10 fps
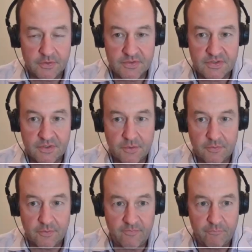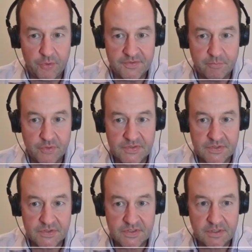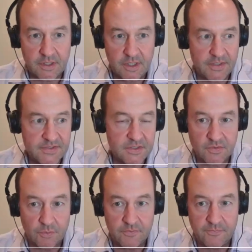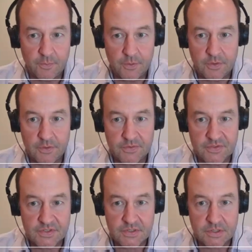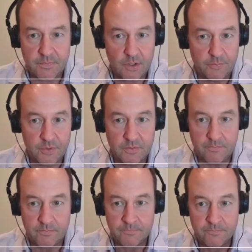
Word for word: And so have built a business the last 24 years, helping